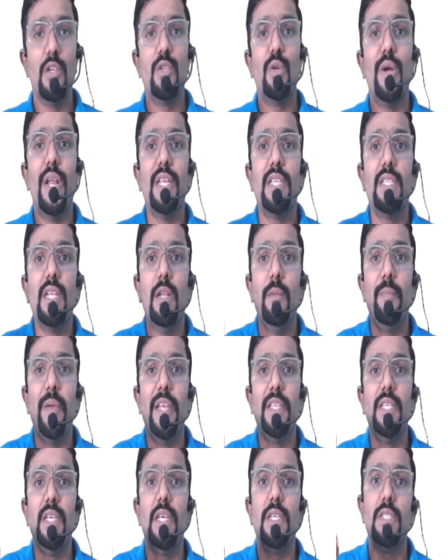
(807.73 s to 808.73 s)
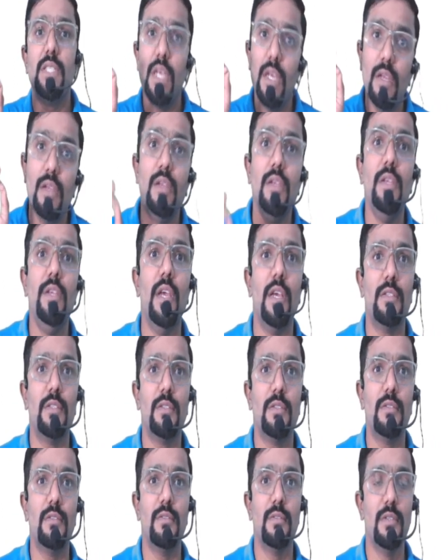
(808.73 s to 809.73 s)
Should I still pay GST?
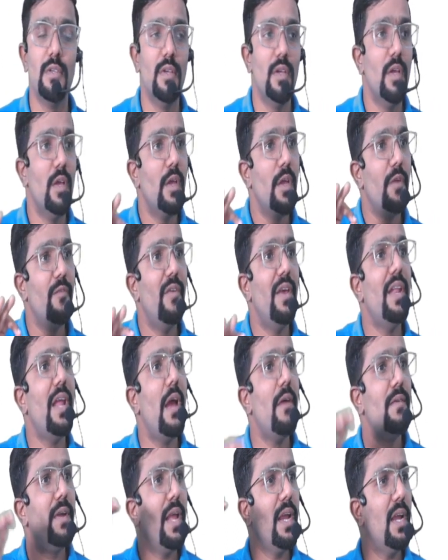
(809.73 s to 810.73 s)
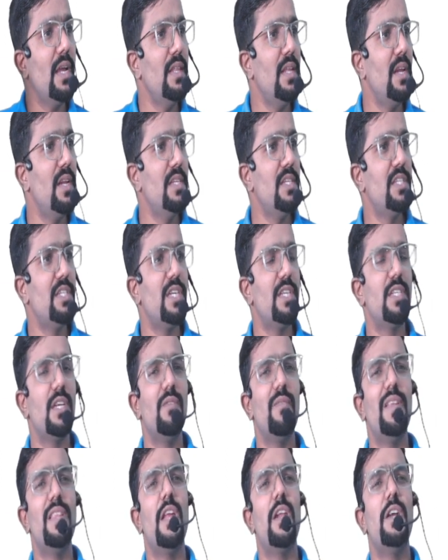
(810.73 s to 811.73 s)
Yes. When I have taken the
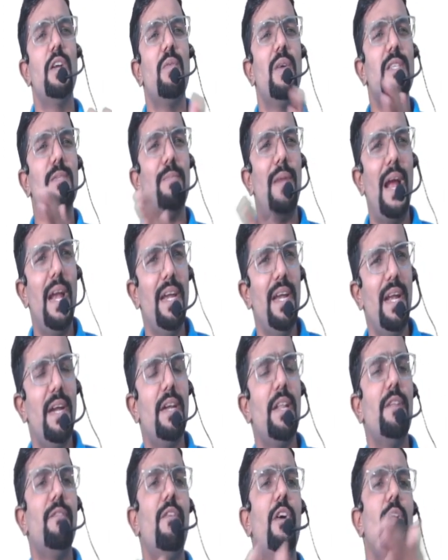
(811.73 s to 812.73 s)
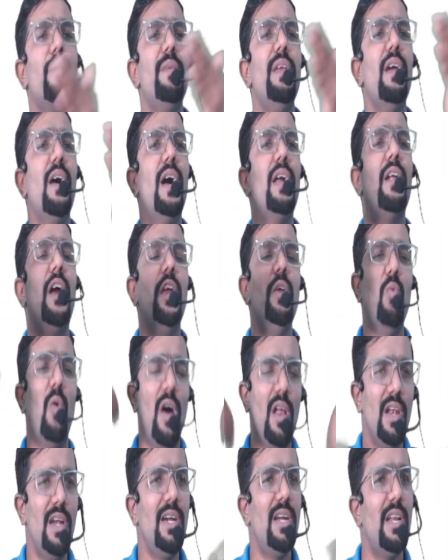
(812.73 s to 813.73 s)
registration, whether it was mandatory for me or I
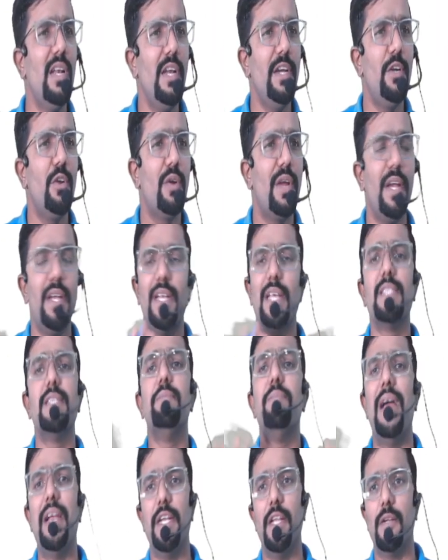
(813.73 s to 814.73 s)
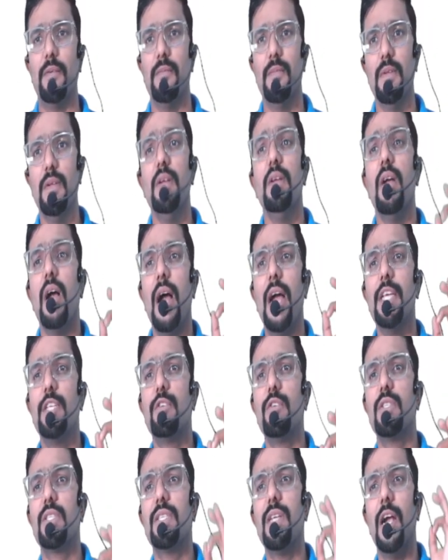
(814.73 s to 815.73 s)
voluntarily took it, doesn't matter. I
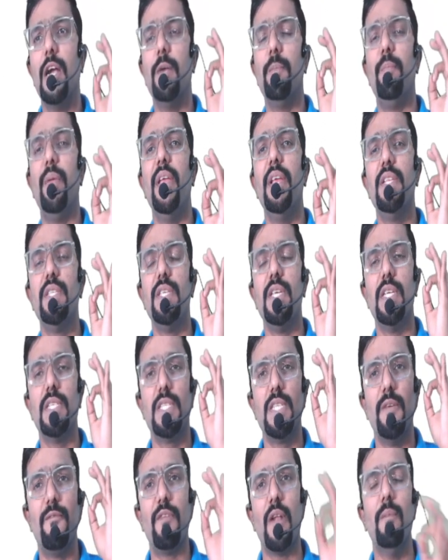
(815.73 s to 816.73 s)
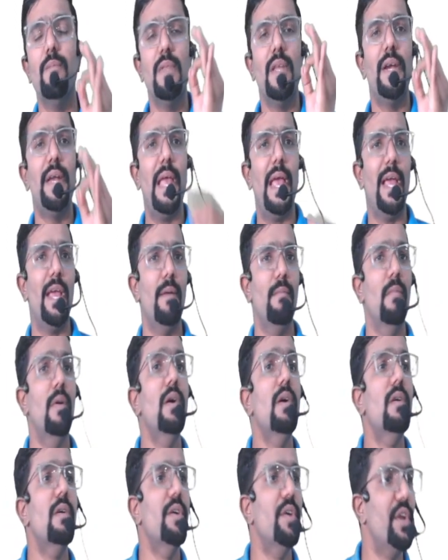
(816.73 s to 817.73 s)
should start paying GST from the day I am
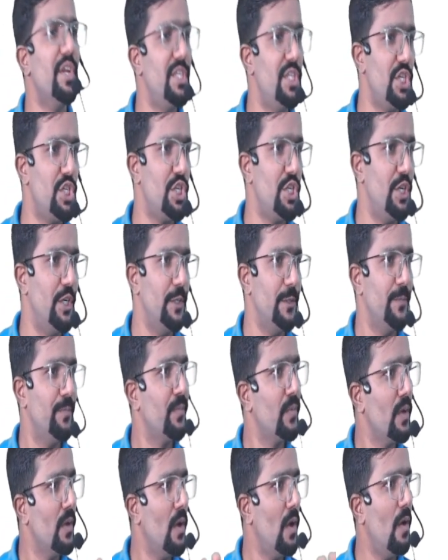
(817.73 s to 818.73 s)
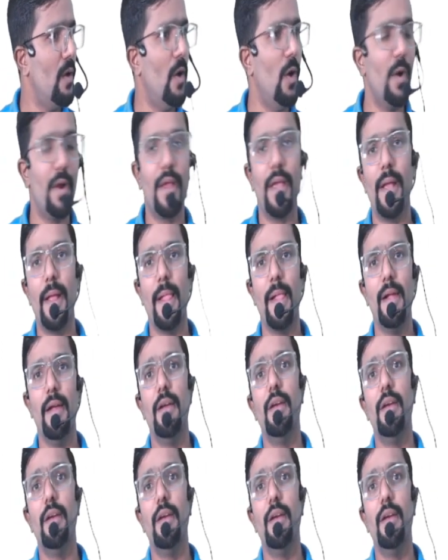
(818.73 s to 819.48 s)
registered. Okay.